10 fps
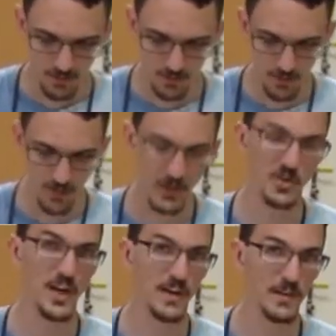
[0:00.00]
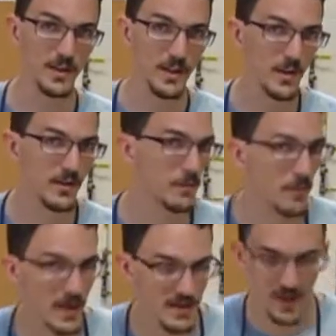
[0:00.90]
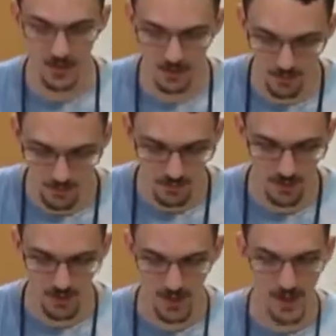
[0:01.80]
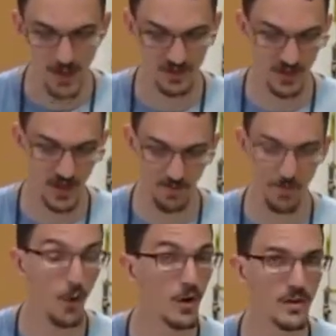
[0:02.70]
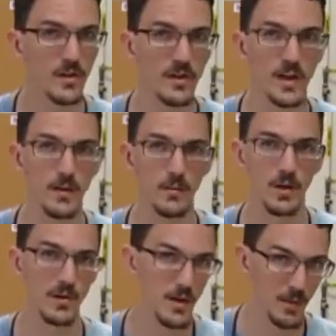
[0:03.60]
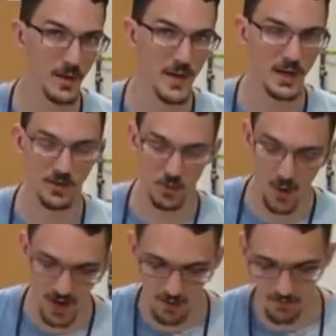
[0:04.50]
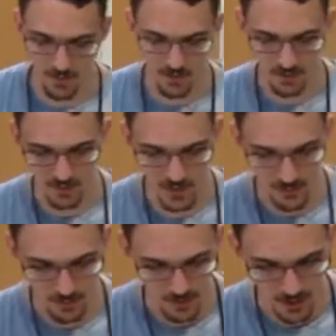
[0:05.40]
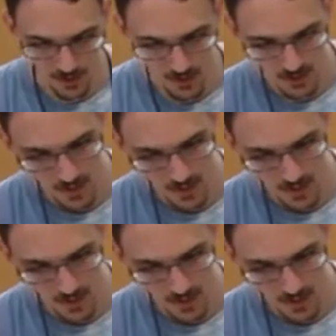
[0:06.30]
so that you have at least a rectangle. I actually have 4 of the same because I'm going to make a square for this example here.